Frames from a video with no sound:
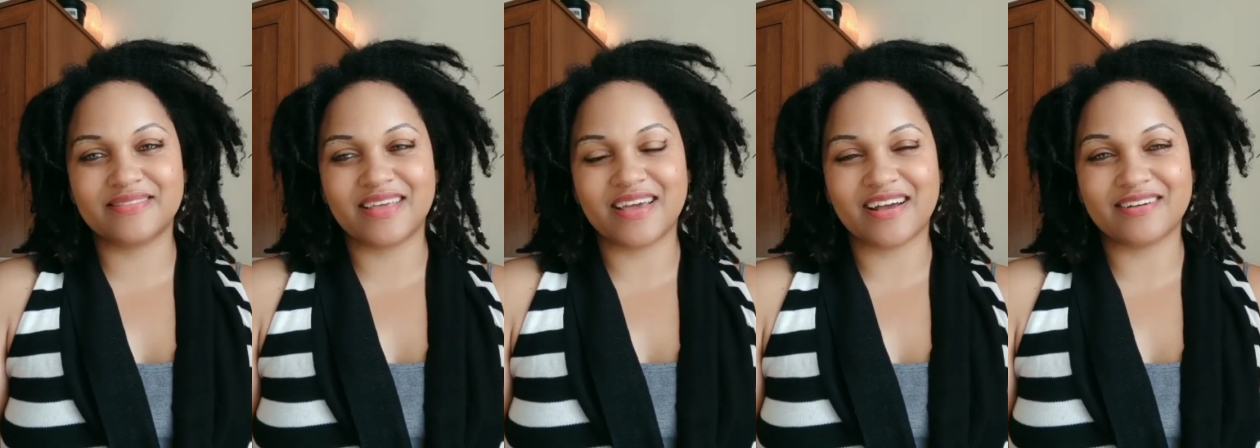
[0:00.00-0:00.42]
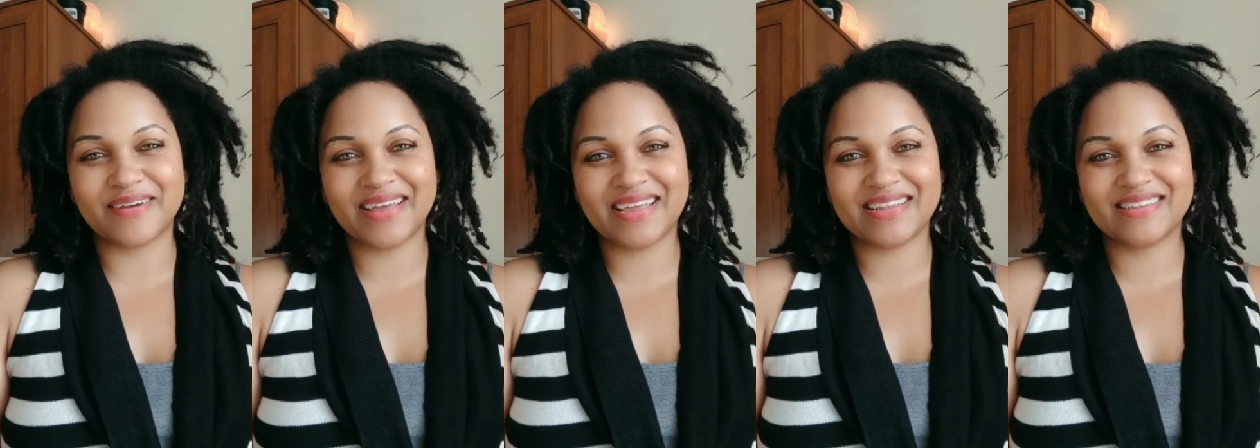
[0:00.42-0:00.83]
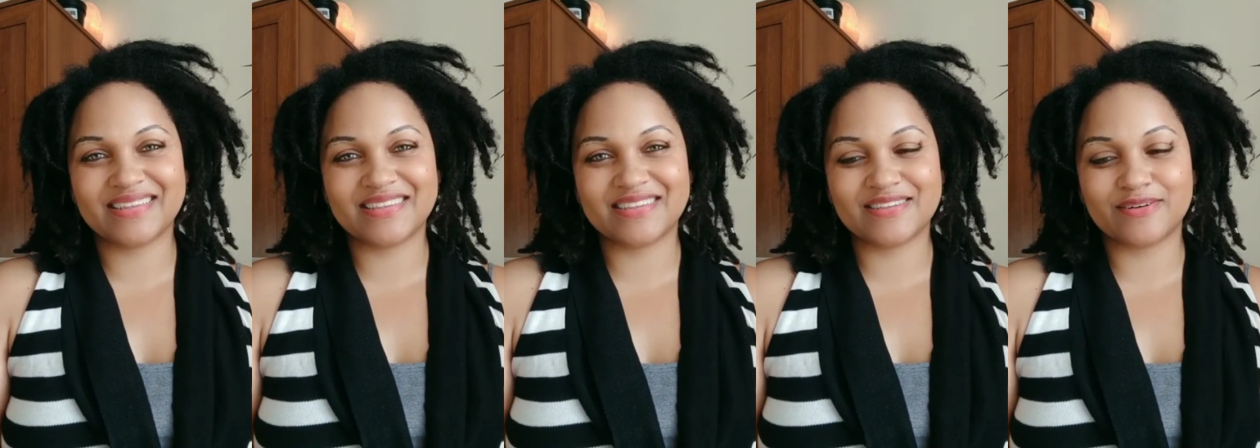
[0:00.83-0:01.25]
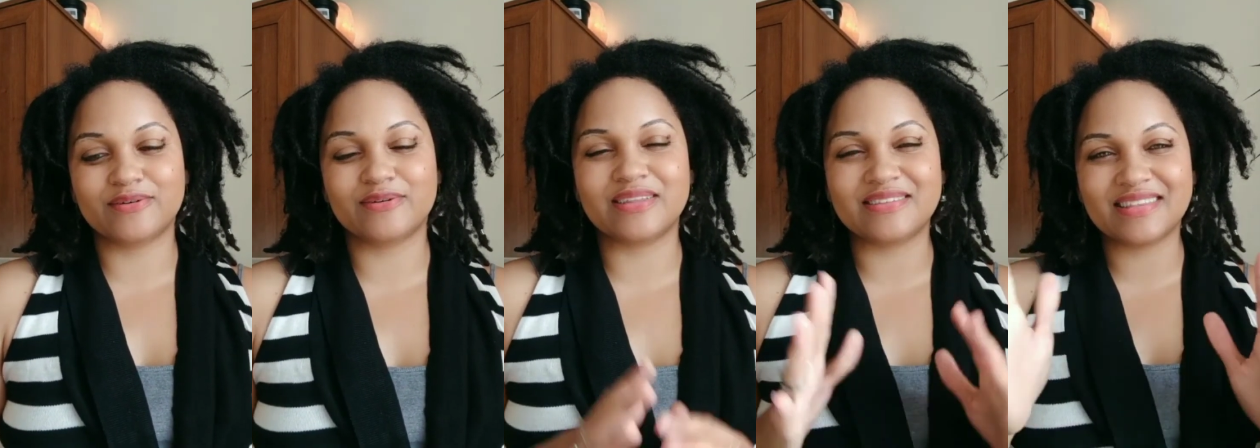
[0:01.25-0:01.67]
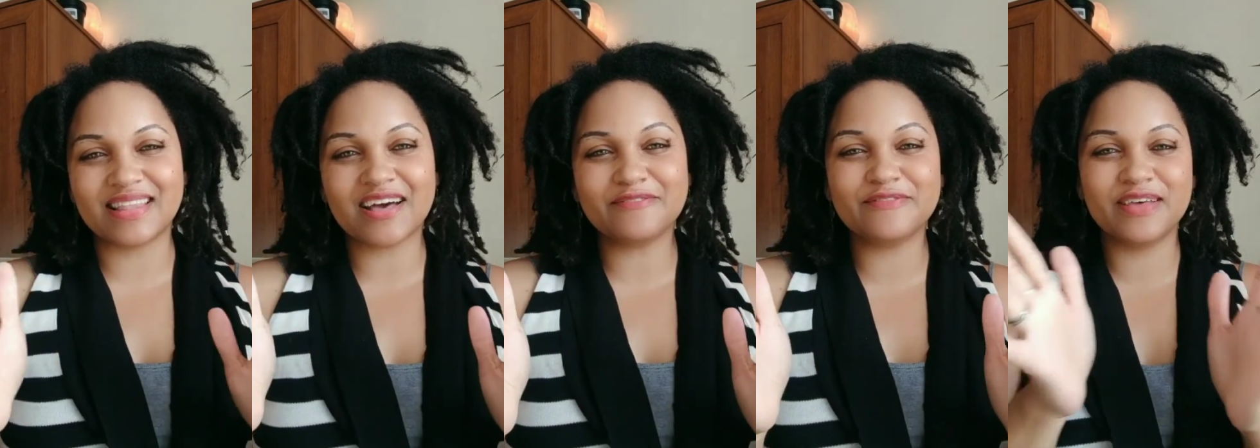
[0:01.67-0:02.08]
All right? All is
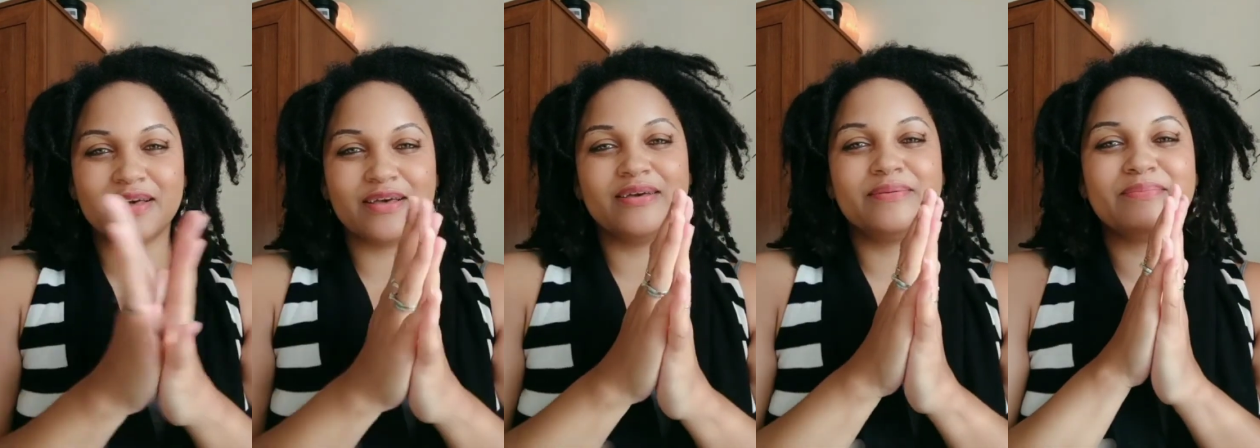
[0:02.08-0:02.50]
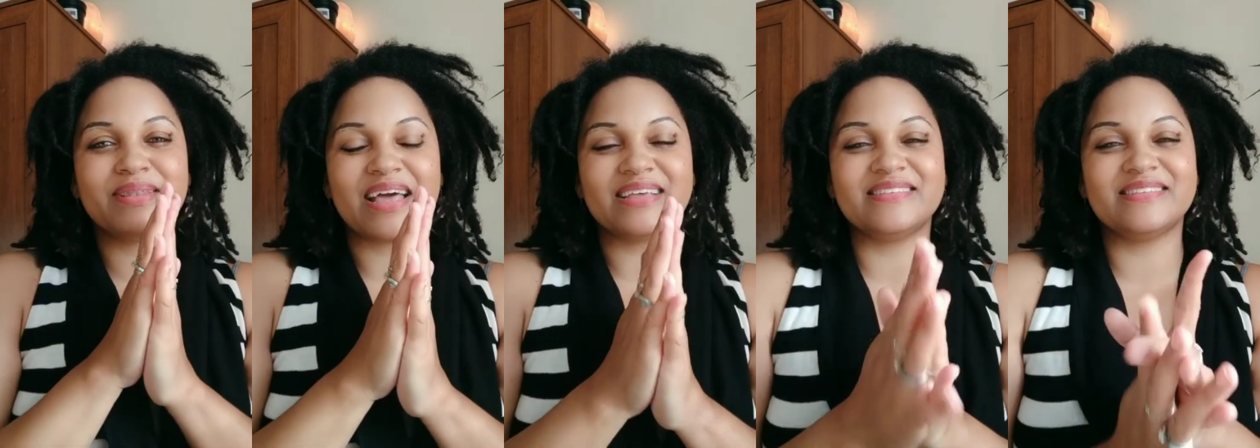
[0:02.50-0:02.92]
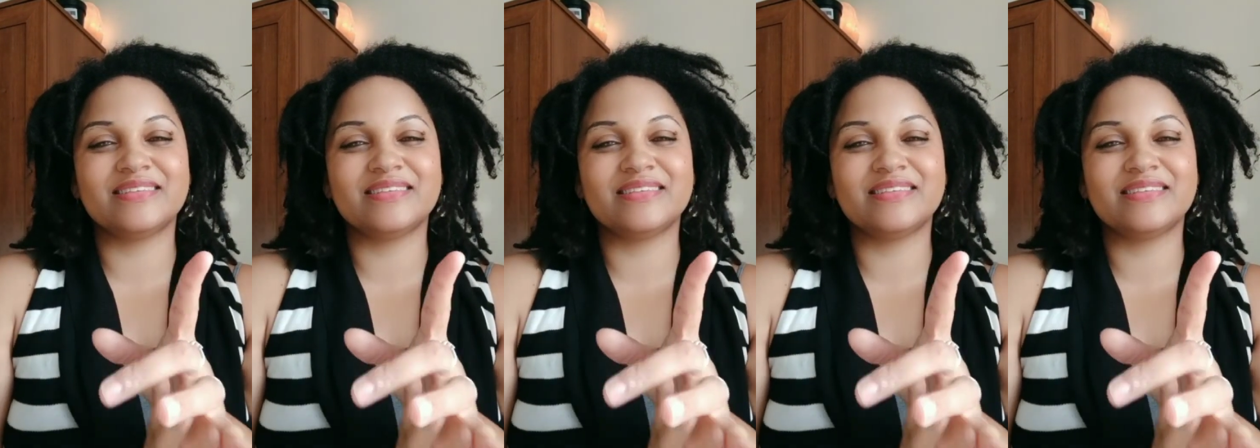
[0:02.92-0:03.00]
love. Bless.